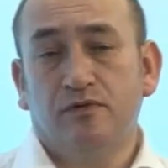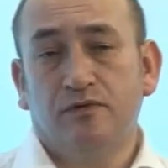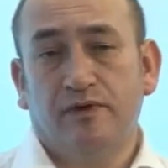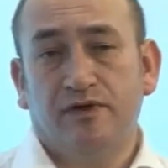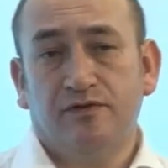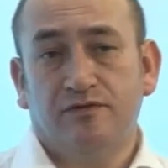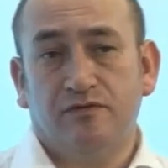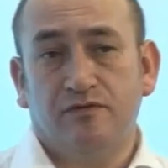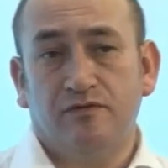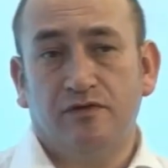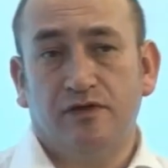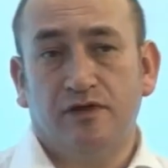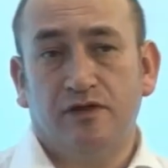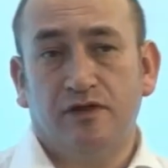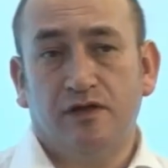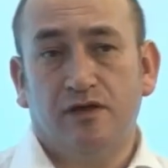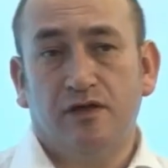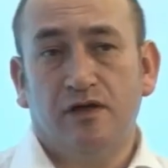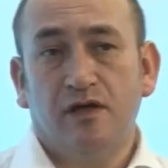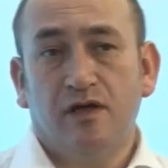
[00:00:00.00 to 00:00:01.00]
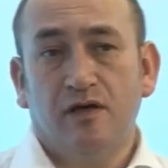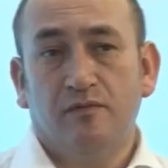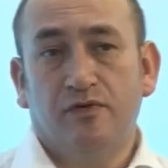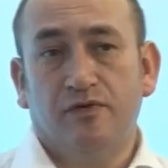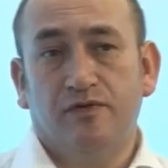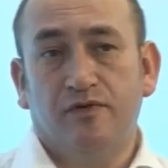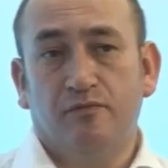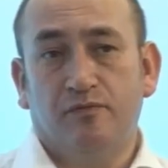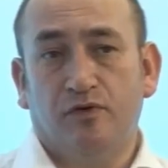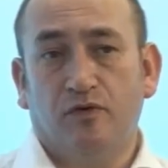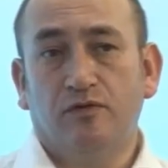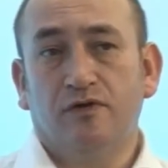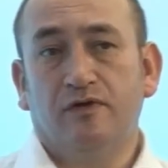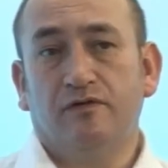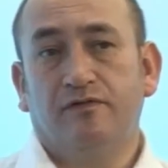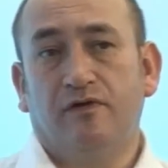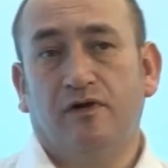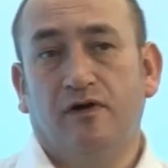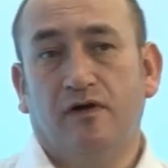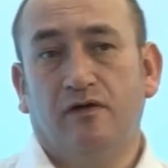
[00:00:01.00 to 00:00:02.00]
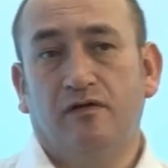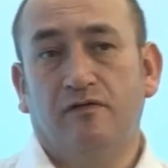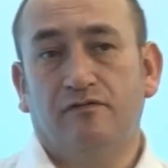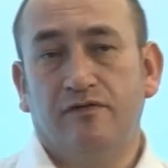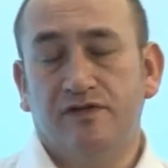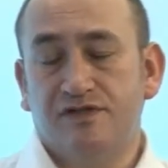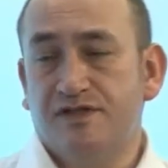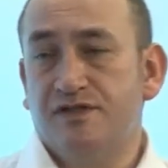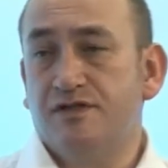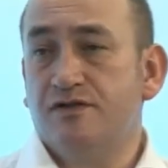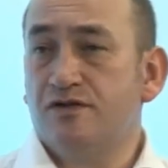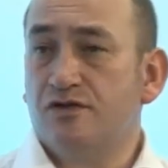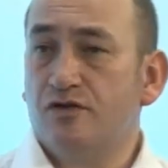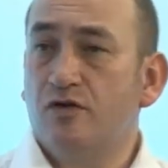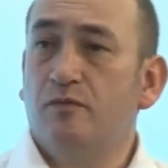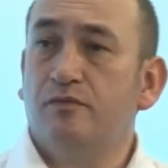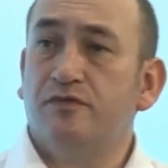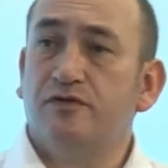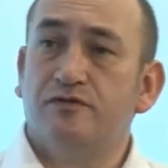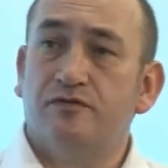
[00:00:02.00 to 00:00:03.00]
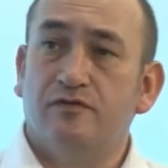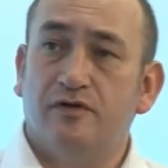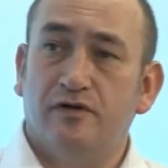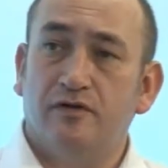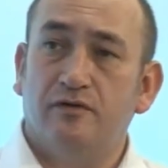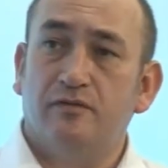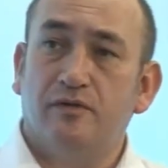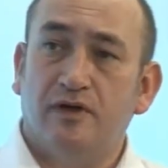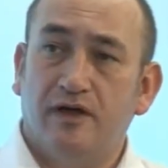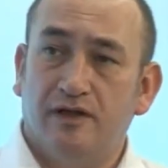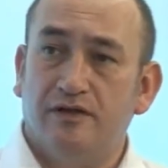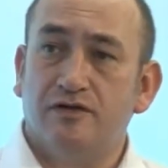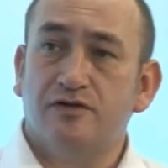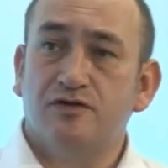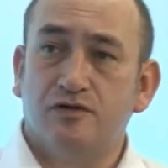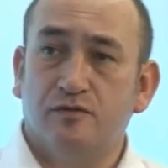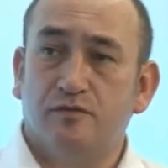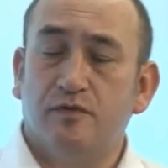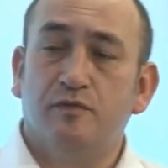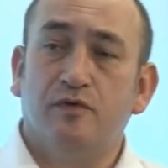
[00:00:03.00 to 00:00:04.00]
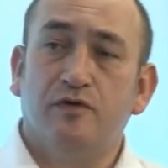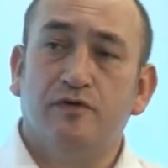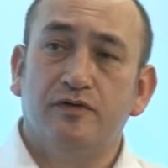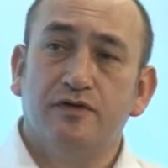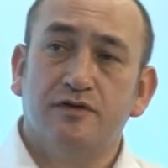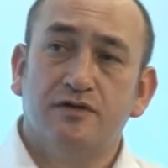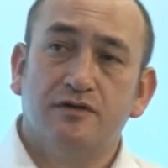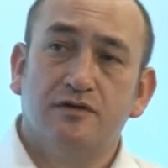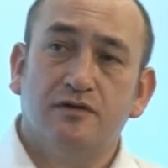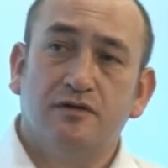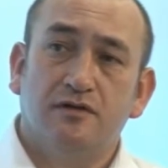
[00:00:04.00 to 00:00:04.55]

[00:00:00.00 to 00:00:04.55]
all the way through the year, but the bulk of our visitors come through in the summer months.